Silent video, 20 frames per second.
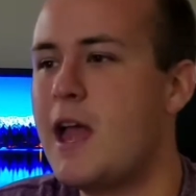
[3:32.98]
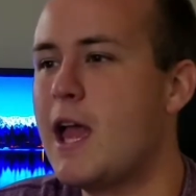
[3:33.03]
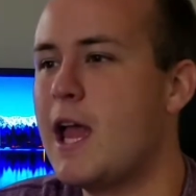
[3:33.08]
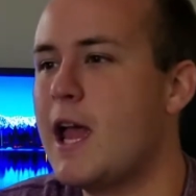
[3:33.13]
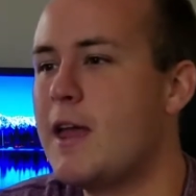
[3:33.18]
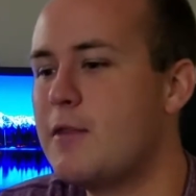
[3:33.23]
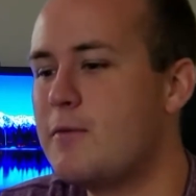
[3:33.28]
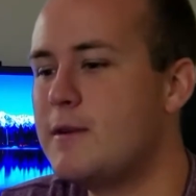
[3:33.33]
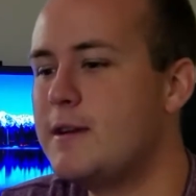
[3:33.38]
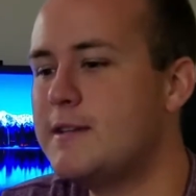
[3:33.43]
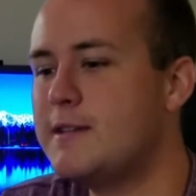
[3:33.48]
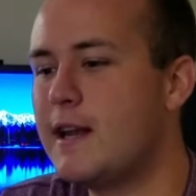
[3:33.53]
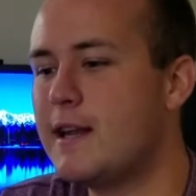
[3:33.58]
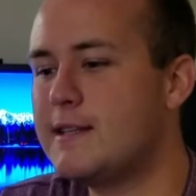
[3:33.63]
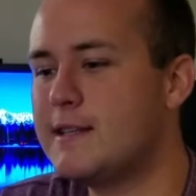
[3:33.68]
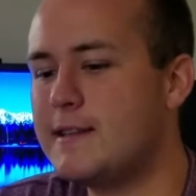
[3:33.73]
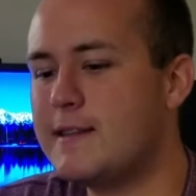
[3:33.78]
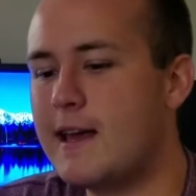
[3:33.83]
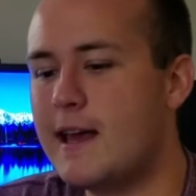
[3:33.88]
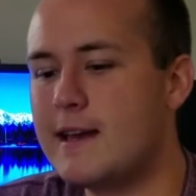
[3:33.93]
And the reason I
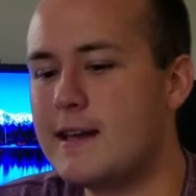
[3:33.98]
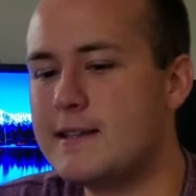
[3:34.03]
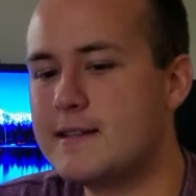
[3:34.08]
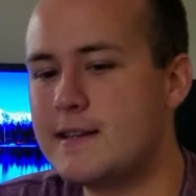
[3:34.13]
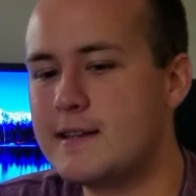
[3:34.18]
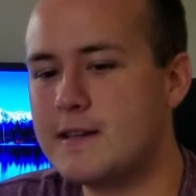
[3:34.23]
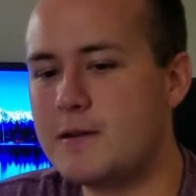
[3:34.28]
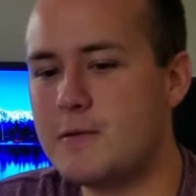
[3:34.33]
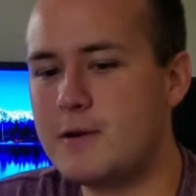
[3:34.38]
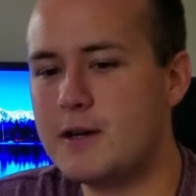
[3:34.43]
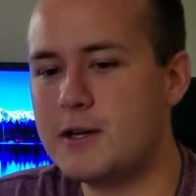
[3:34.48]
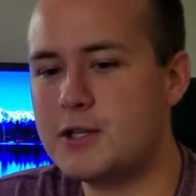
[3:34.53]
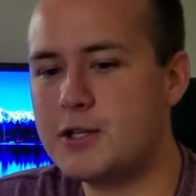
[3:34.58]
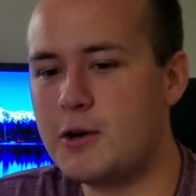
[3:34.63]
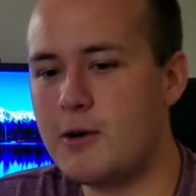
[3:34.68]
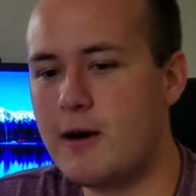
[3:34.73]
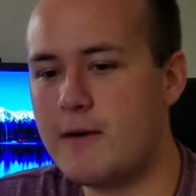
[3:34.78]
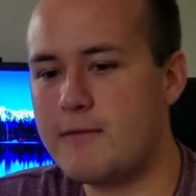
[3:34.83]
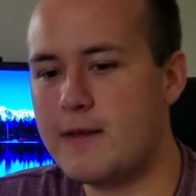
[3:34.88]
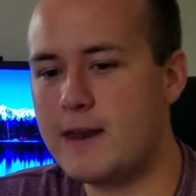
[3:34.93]
did that is because I want to
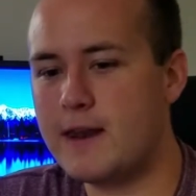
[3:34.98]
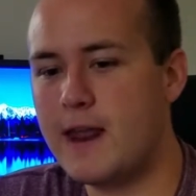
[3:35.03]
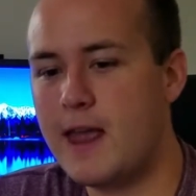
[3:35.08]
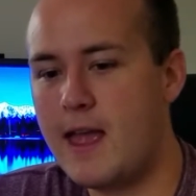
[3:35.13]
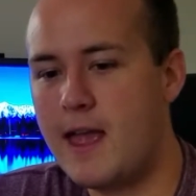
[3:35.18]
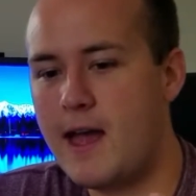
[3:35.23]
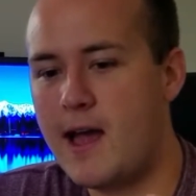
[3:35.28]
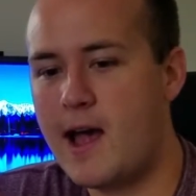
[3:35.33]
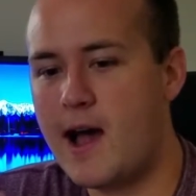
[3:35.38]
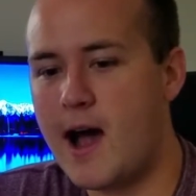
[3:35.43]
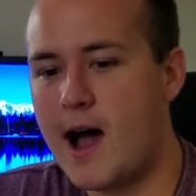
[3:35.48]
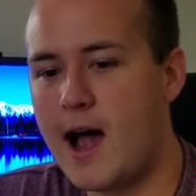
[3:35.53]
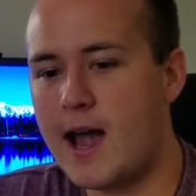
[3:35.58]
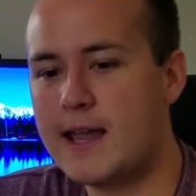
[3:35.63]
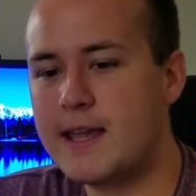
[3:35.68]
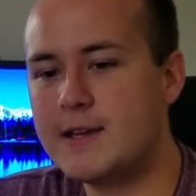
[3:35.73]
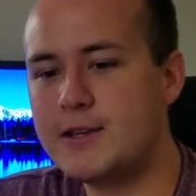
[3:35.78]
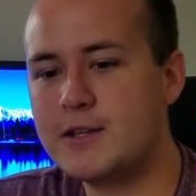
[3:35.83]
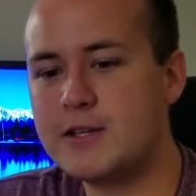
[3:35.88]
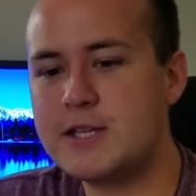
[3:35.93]
show off that I
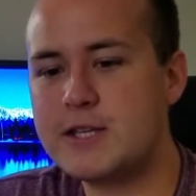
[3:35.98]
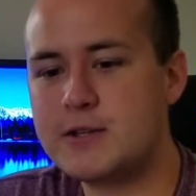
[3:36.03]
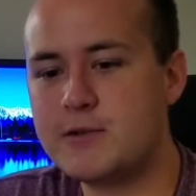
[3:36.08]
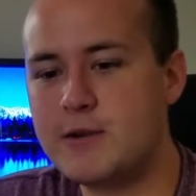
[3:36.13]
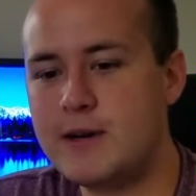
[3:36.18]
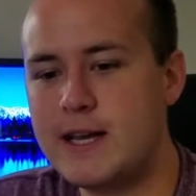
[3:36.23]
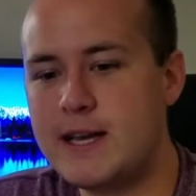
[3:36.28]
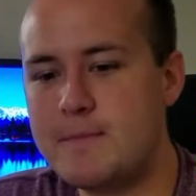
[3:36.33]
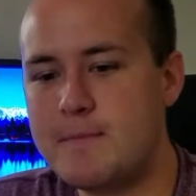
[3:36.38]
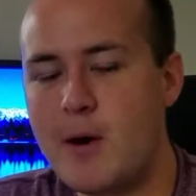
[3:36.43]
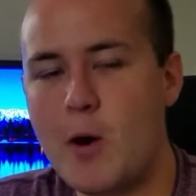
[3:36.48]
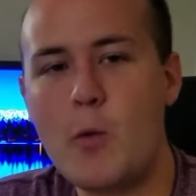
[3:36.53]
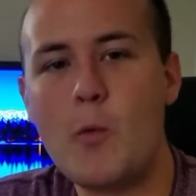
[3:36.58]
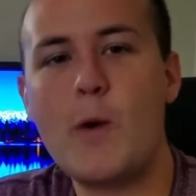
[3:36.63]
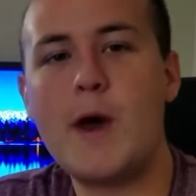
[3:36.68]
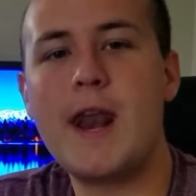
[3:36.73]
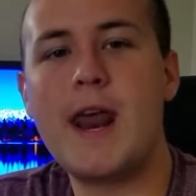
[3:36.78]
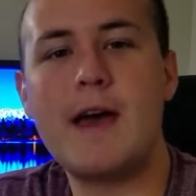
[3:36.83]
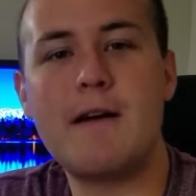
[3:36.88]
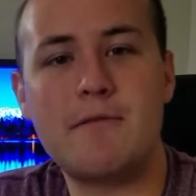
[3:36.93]
can just stream
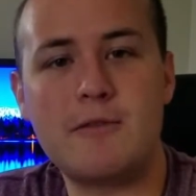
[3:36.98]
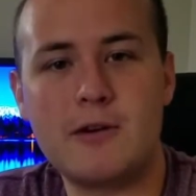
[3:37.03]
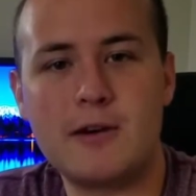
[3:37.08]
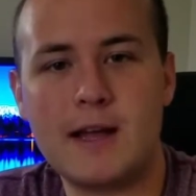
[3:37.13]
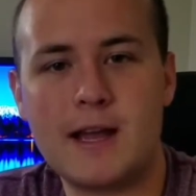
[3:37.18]
whenever.